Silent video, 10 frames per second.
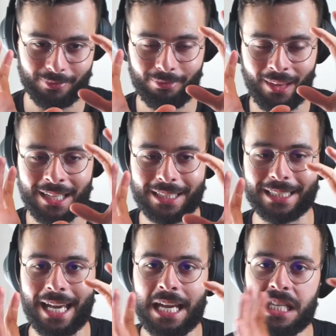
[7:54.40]

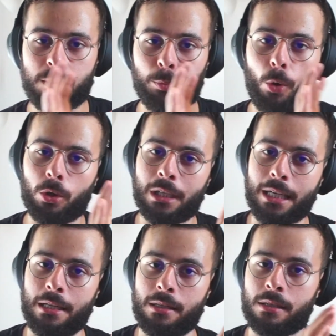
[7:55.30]
creates
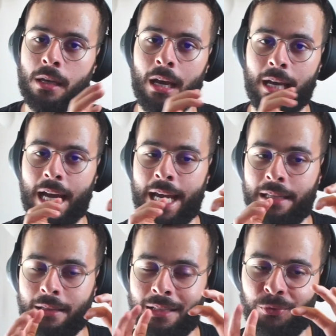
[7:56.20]
proteins and
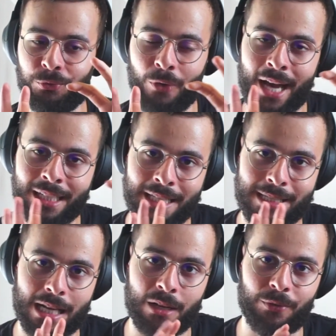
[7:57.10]
define
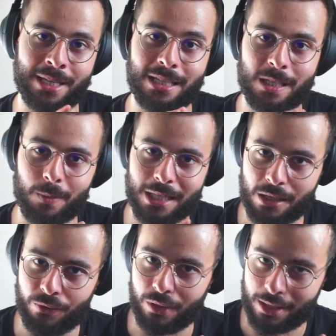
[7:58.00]
itself as a
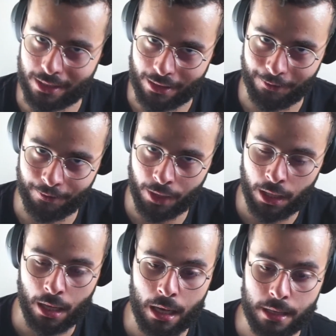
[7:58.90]
specific cell.
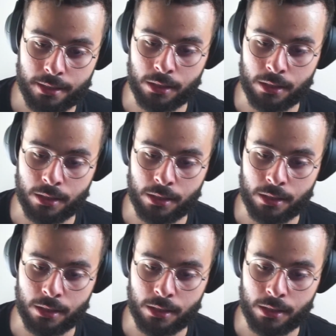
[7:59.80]
So